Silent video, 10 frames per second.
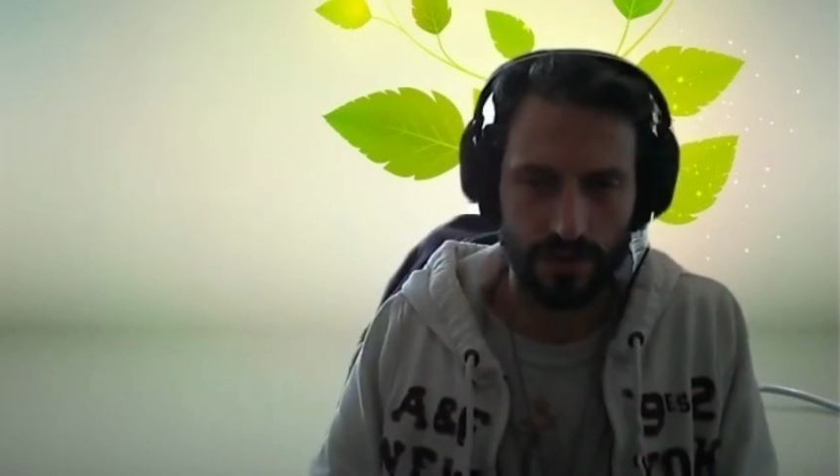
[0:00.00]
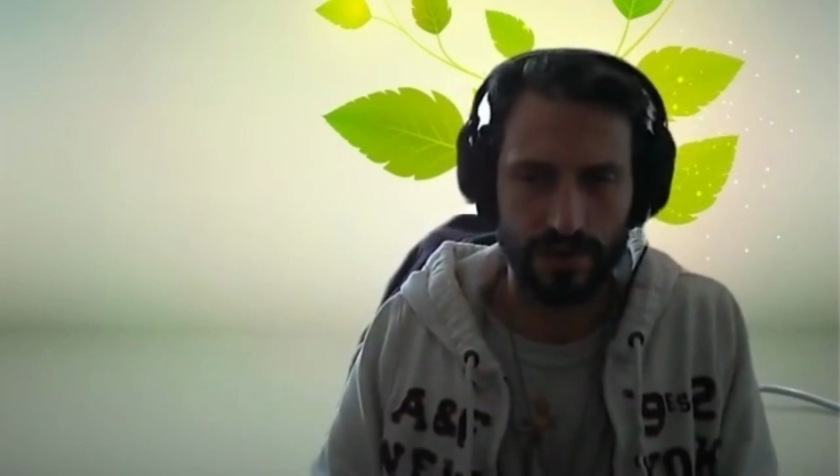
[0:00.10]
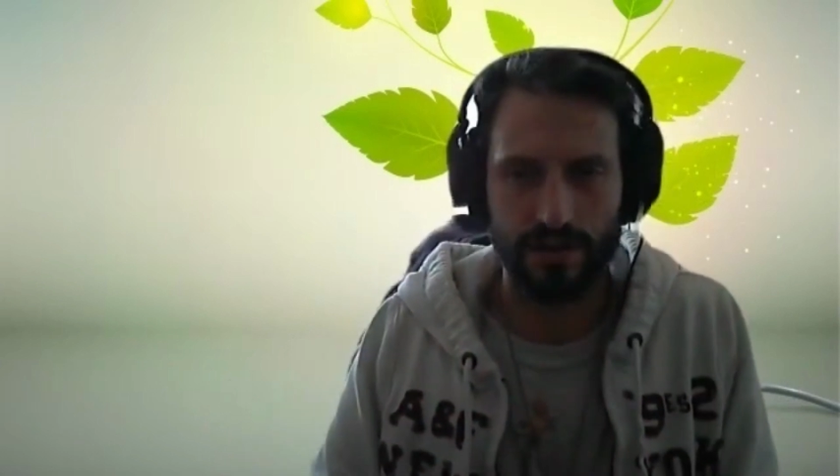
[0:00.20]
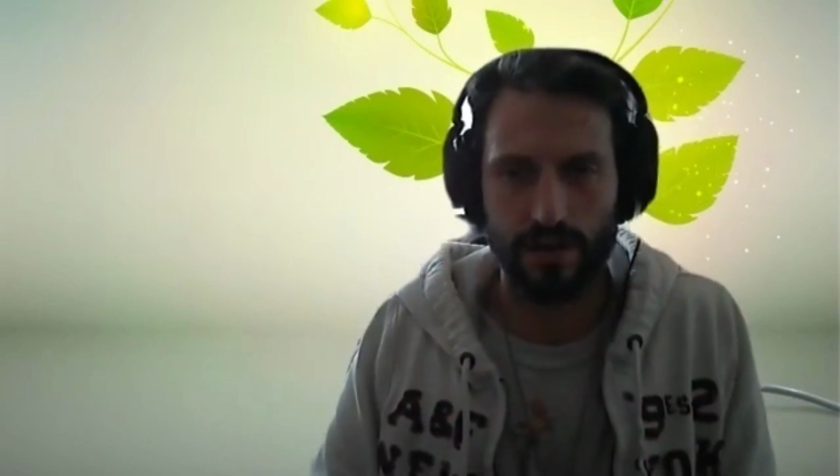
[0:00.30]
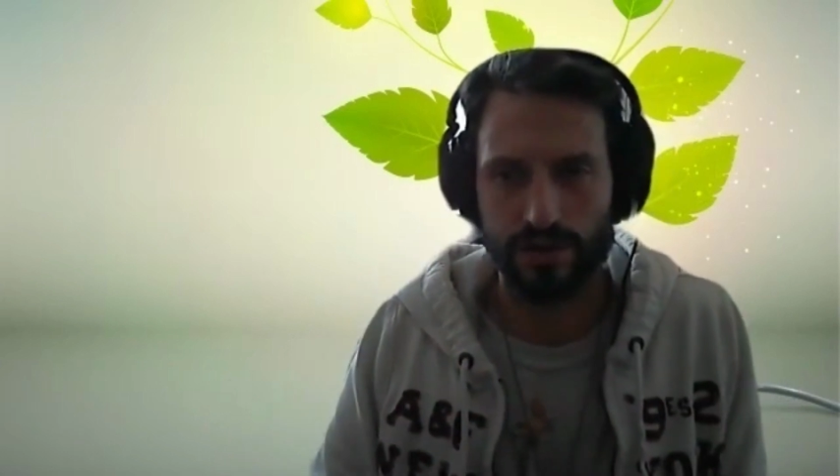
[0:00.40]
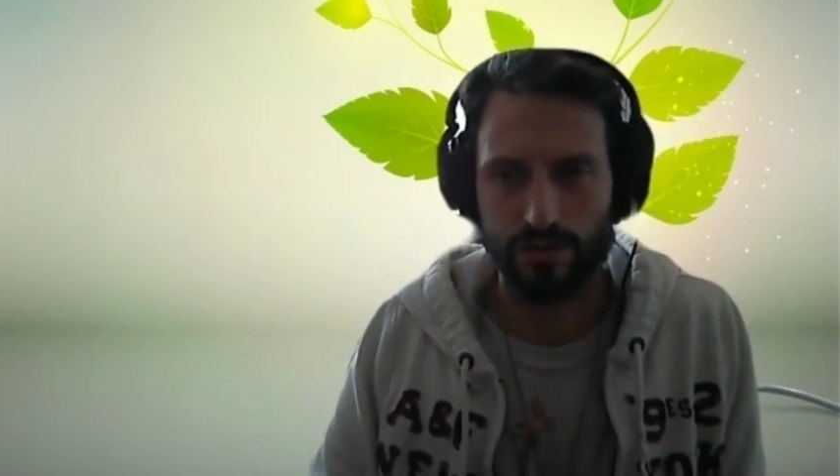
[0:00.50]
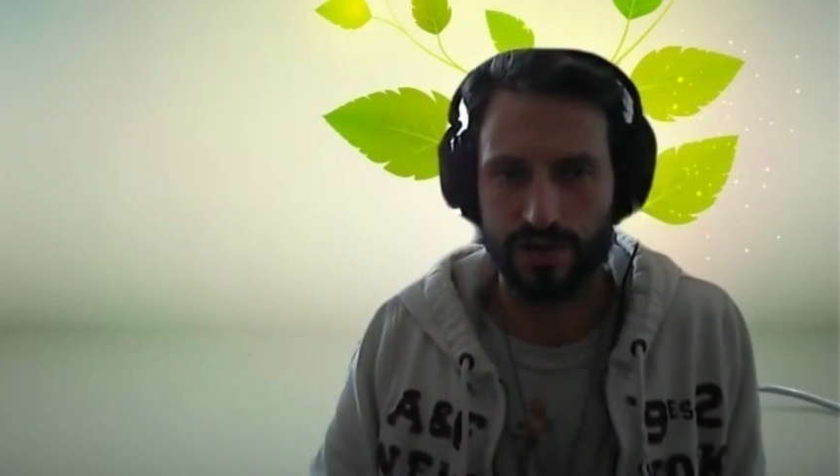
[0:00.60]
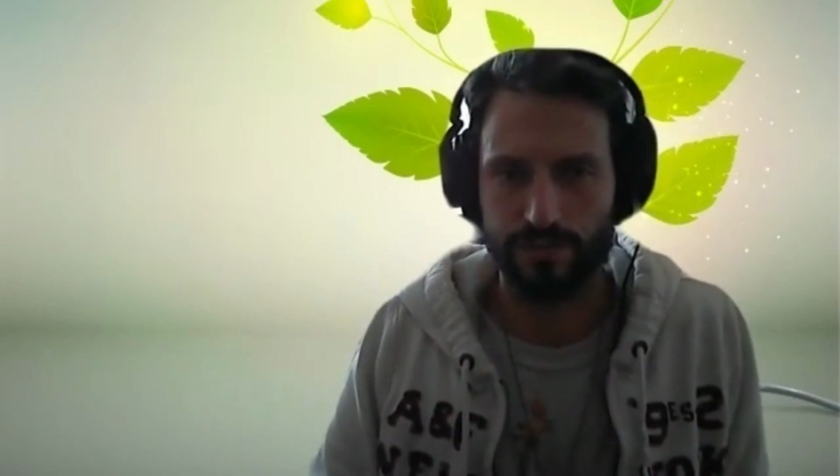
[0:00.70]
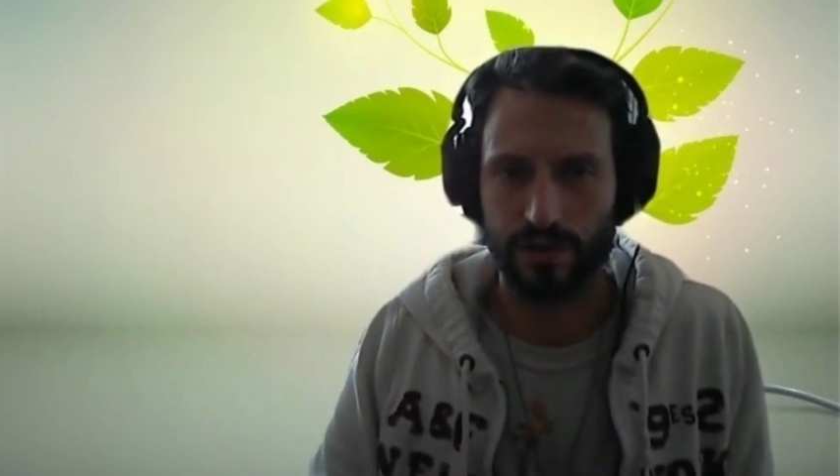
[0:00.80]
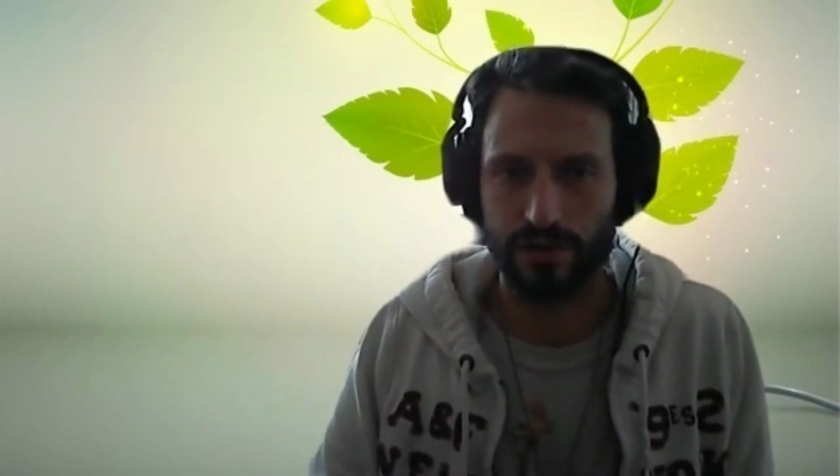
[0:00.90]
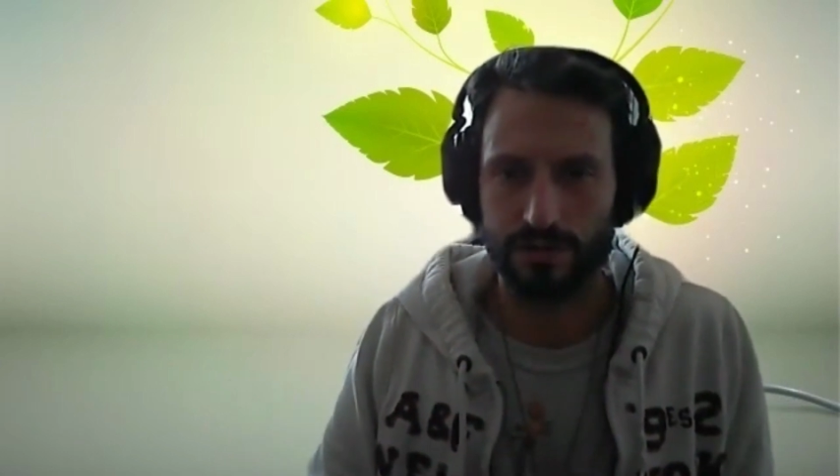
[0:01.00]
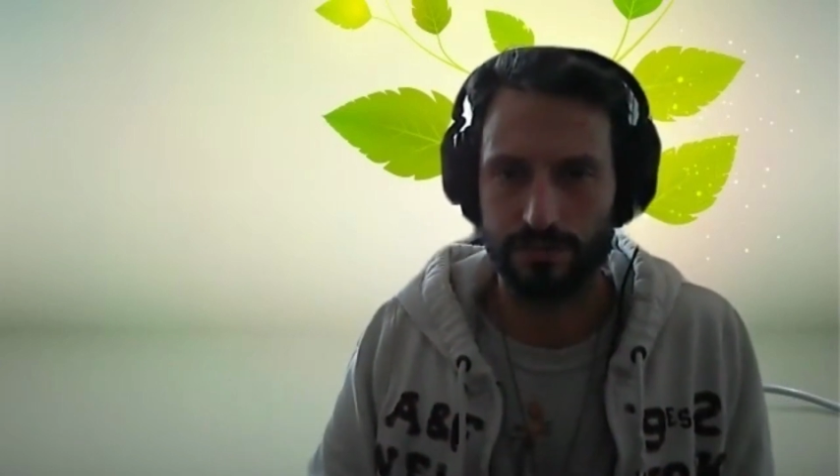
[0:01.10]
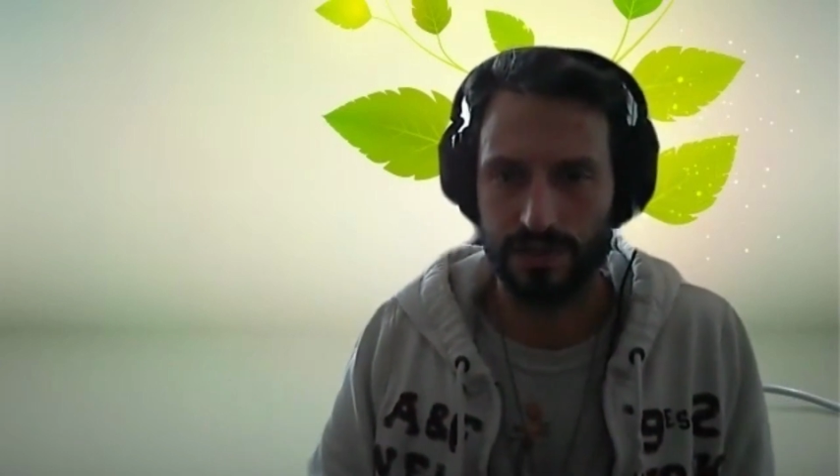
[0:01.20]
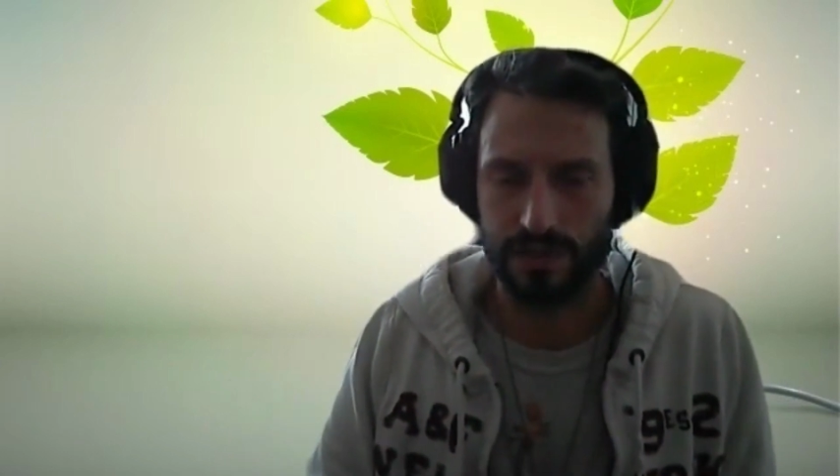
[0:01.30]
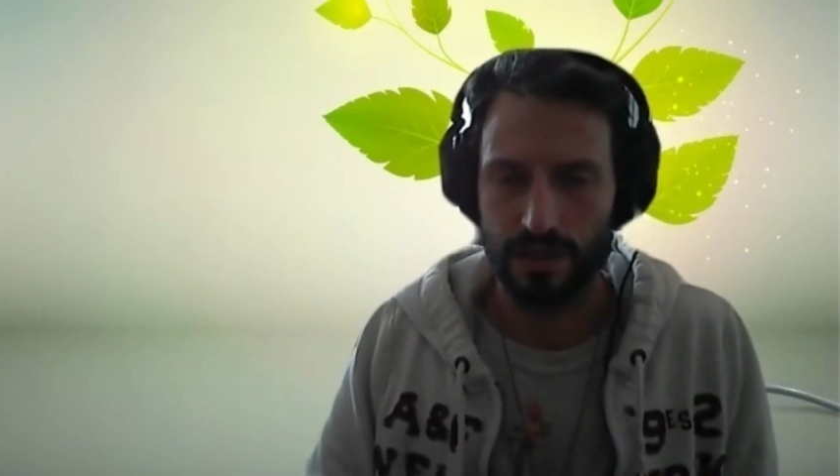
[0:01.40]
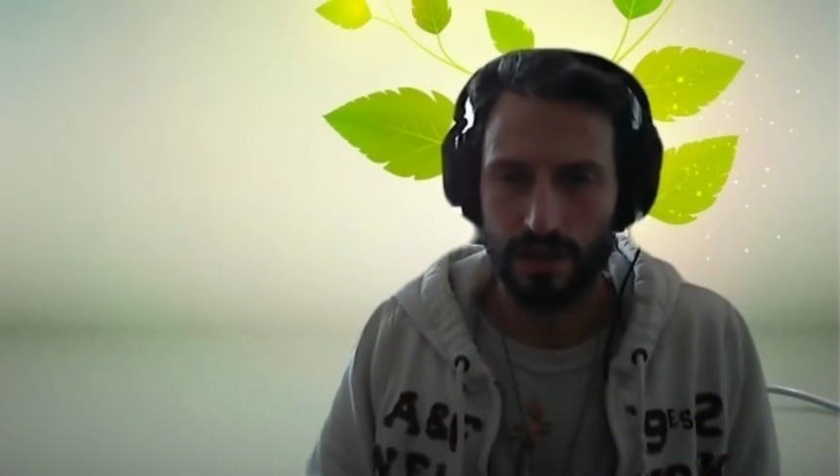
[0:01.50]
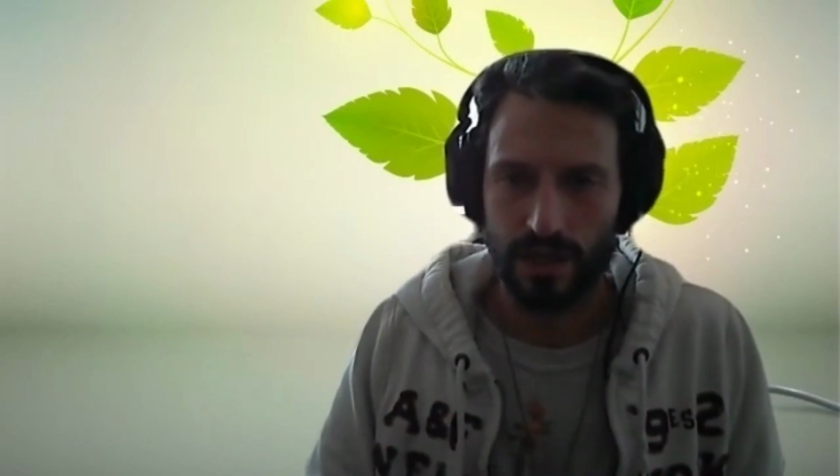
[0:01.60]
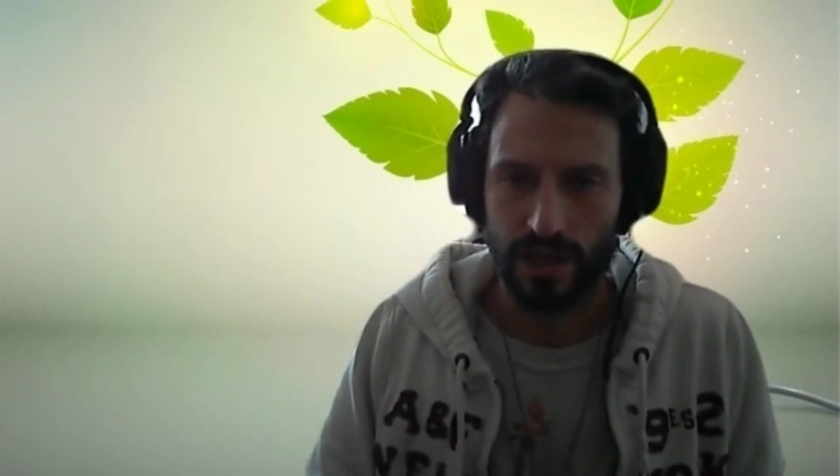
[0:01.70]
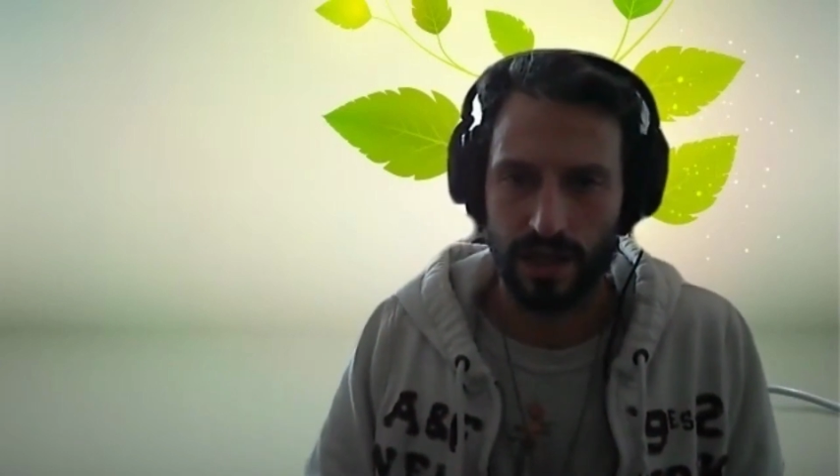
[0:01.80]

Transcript: all that knowledge responsibly,